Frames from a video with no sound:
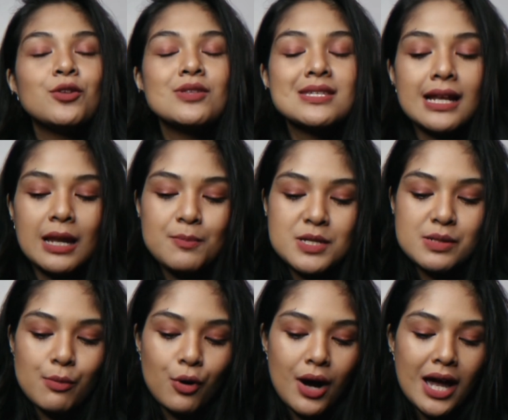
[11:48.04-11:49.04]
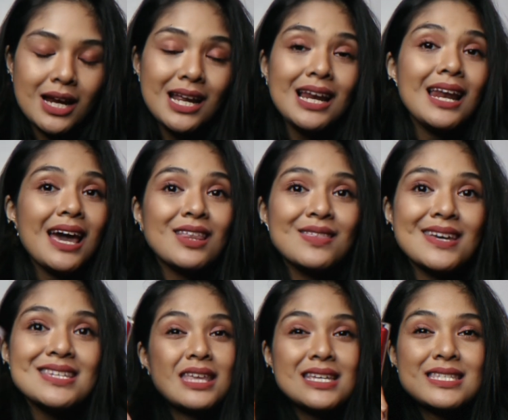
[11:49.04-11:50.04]
dun sa lips mo. I really like
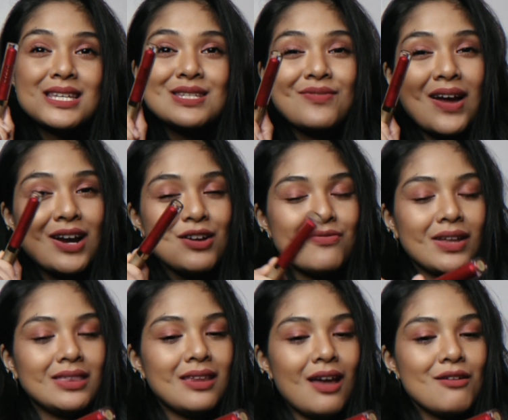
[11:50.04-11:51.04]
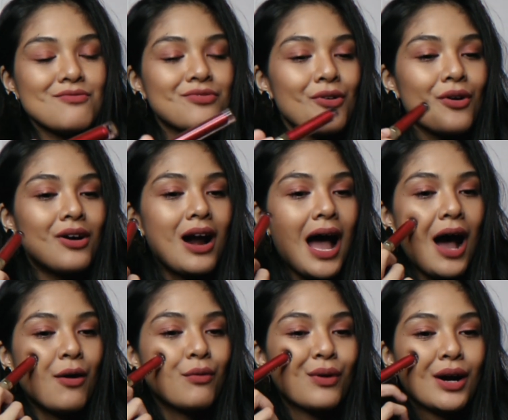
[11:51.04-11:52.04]
this. This is very fitting for
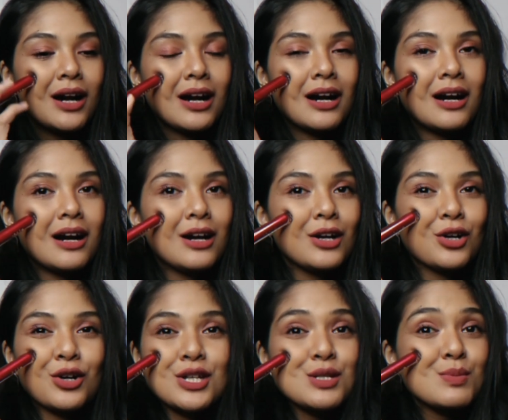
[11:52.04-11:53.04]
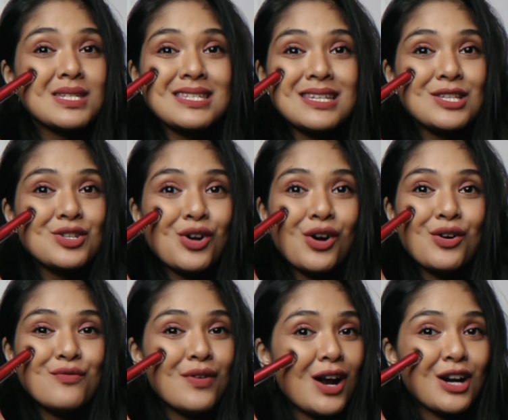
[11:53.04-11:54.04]
our Christmas
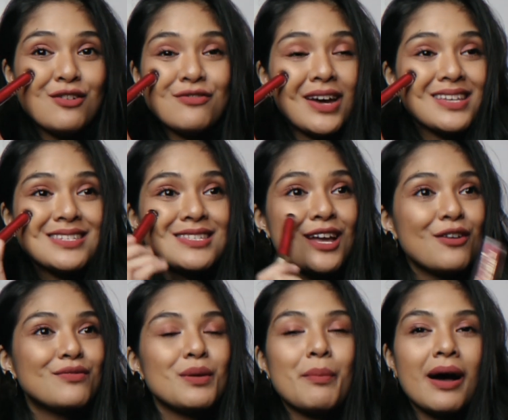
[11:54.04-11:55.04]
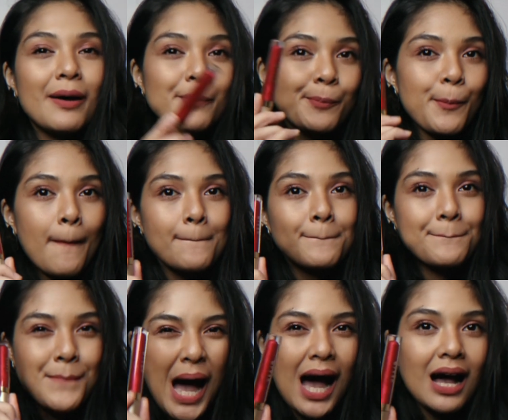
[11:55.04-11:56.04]
season. Very festive, di ba?
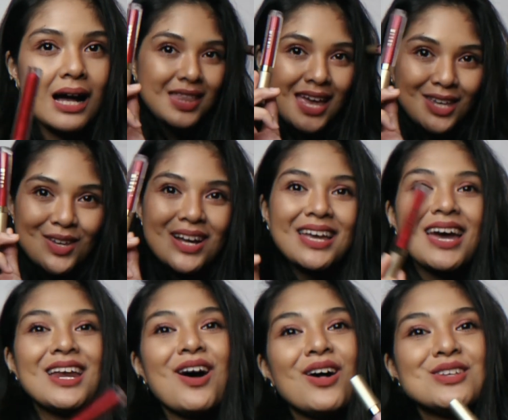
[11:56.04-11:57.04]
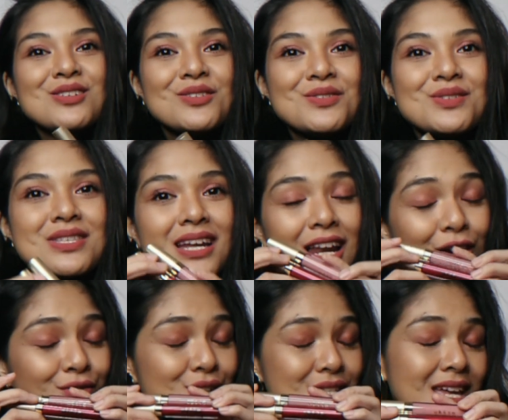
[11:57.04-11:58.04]
Thank you again also to
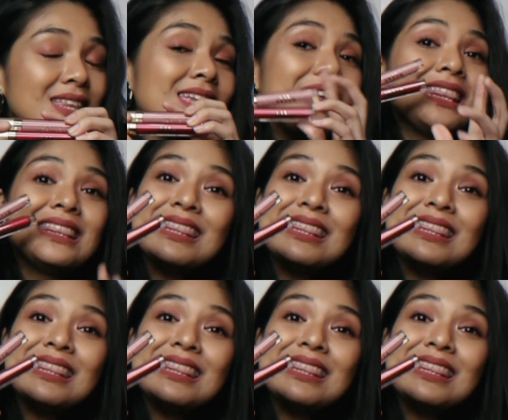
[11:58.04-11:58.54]
Stila for sending